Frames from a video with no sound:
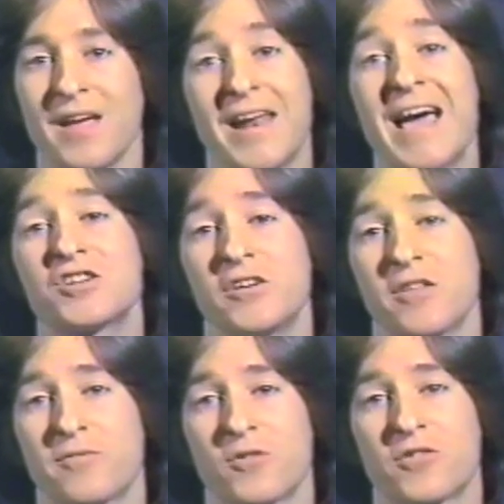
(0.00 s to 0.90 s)
And actually,
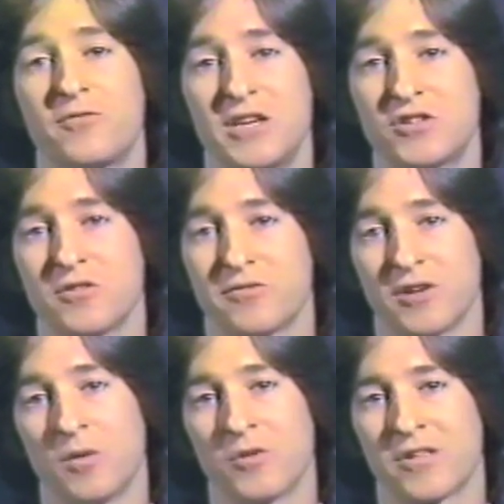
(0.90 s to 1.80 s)
the first feature
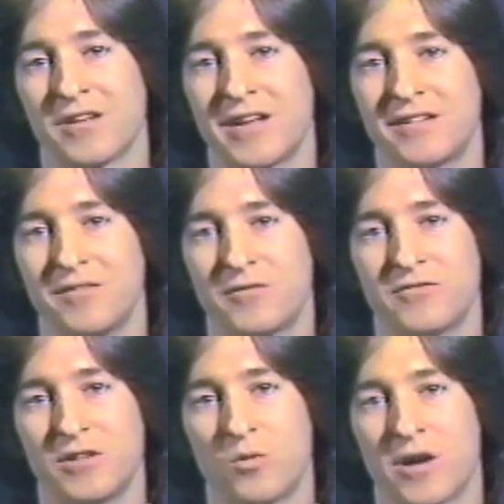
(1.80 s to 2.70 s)
film was in
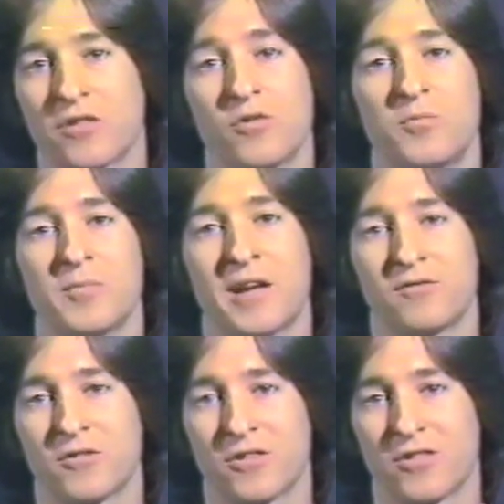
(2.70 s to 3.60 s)
1951, Superman
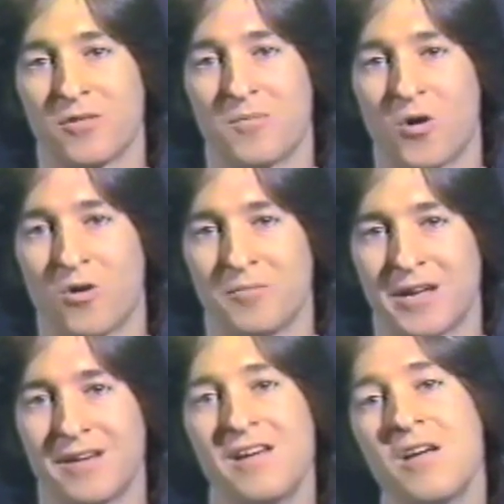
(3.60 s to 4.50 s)
versus the Mole
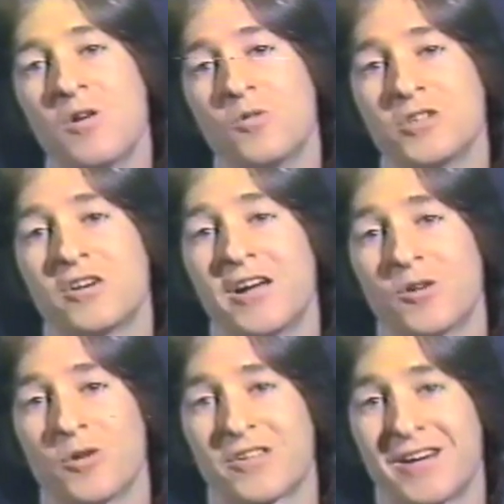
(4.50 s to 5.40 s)
Men, which later
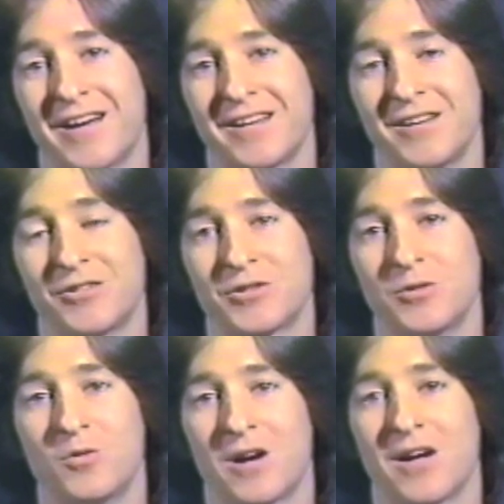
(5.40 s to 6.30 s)
was cut
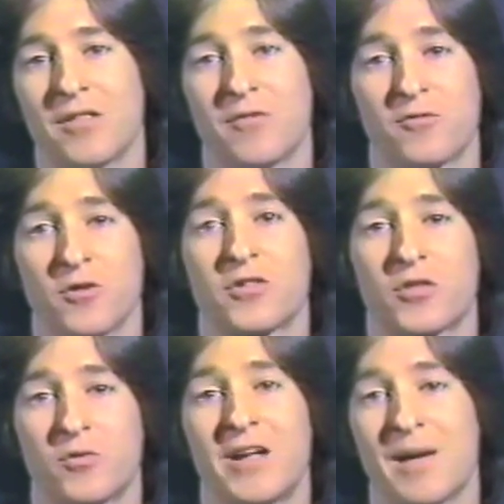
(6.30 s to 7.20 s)
into the first
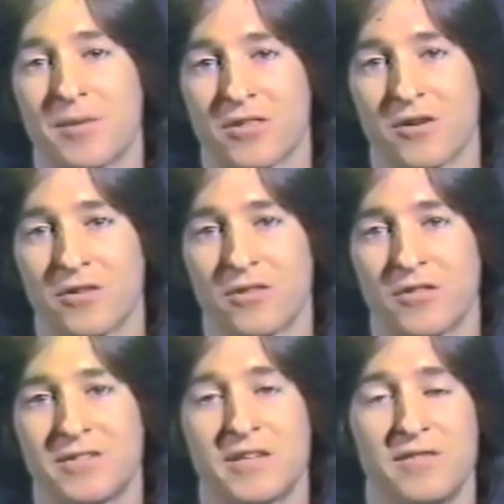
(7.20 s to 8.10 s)
3 episodes of
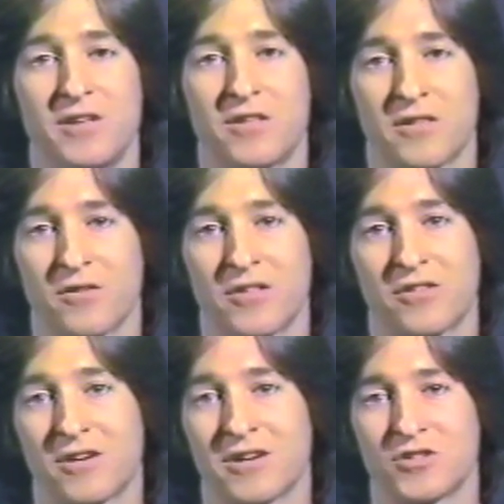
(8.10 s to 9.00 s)
the TV series
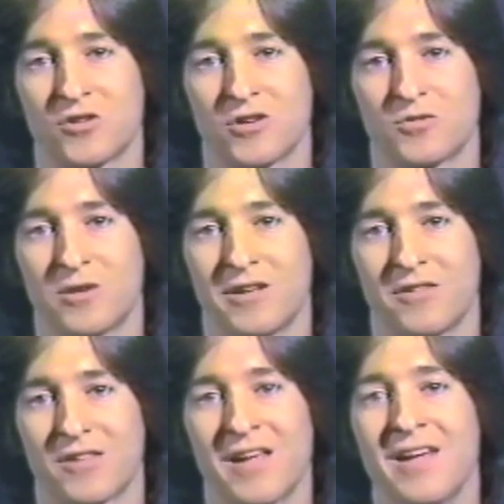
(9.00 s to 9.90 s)
starring George Reeves.